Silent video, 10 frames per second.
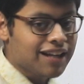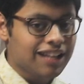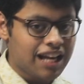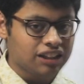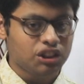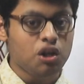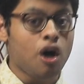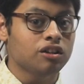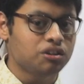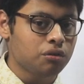
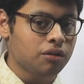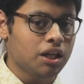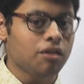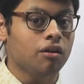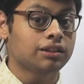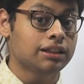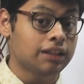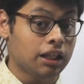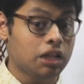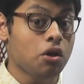English, yours truly, yours
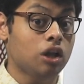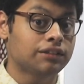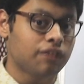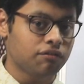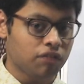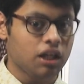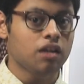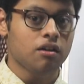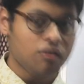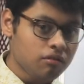sincerely, yours
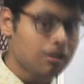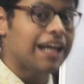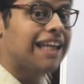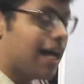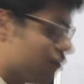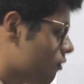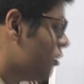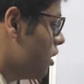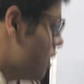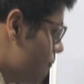faithfully, like
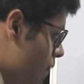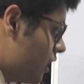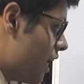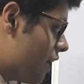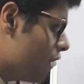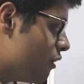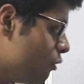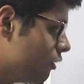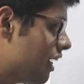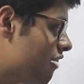that. But here
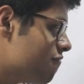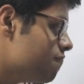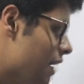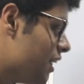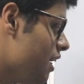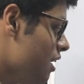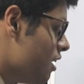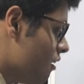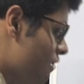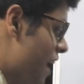we don't have
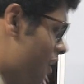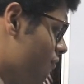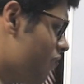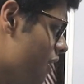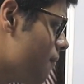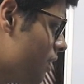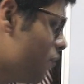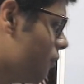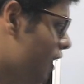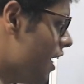many, we have
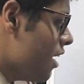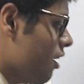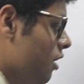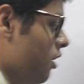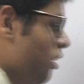limited only.